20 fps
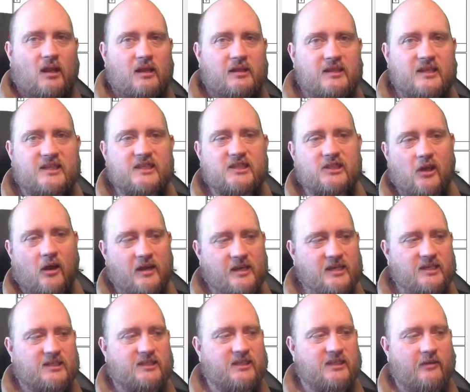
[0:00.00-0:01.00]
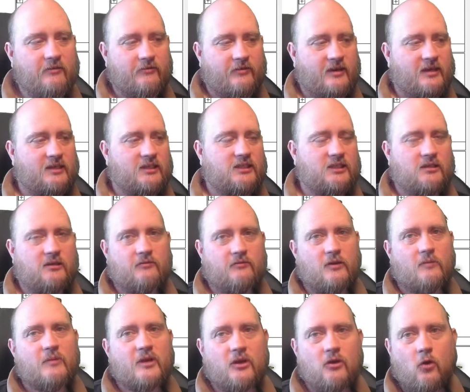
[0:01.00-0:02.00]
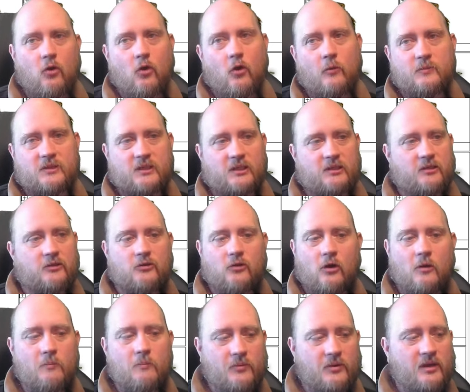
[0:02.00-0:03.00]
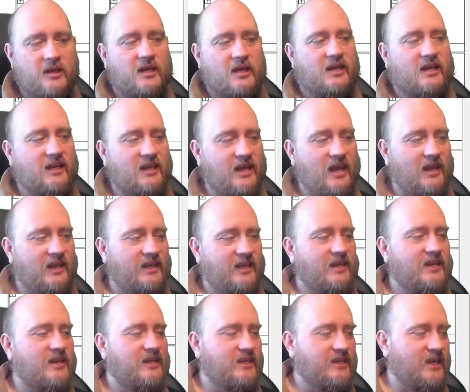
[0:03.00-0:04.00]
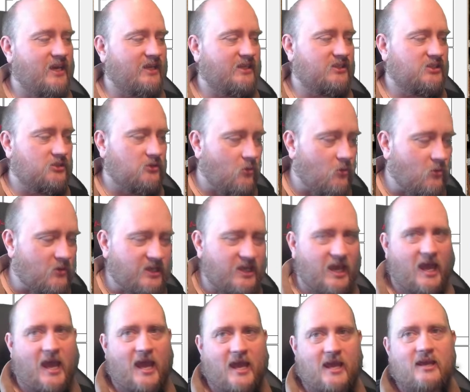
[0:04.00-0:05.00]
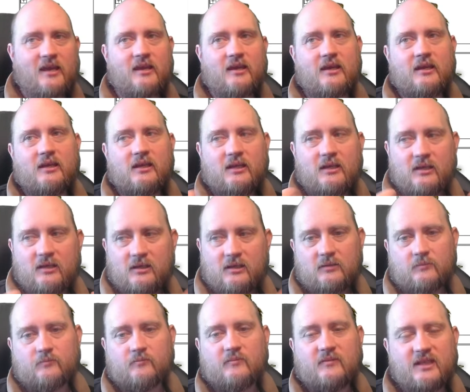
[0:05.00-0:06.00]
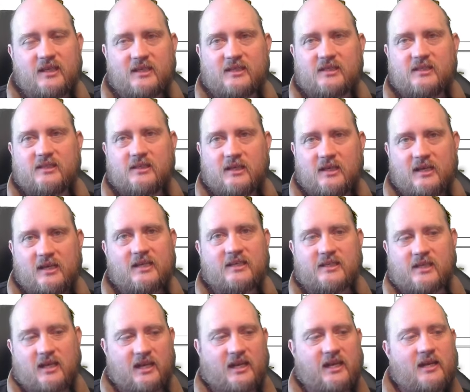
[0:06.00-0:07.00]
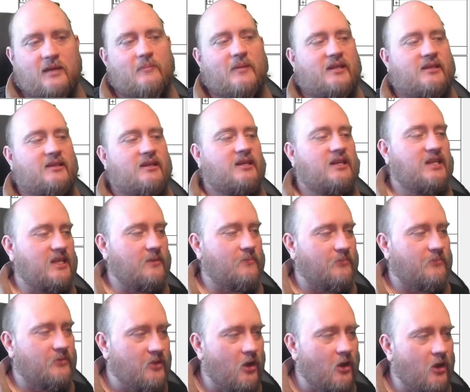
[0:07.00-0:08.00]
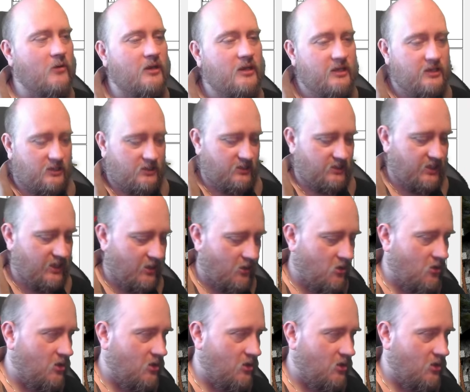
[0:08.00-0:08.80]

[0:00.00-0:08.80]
the size difference from the corpse at the top clearly indicates, okay, this is a little bit deep down. There